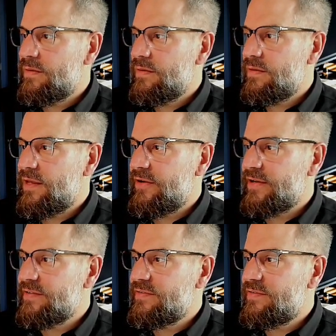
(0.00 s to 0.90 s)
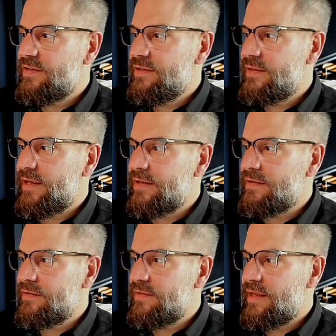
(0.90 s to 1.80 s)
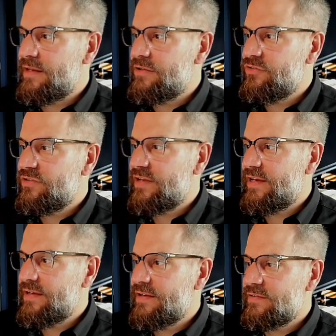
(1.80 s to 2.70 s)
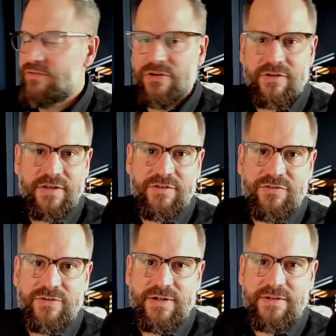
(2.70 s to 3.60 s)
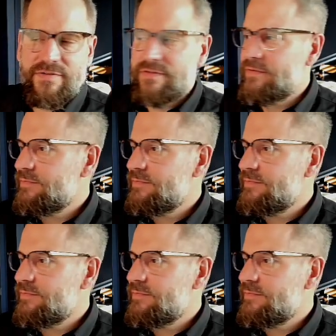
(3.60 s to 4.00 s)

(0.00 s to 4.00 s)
Now I can see that that energy tag has started to historize.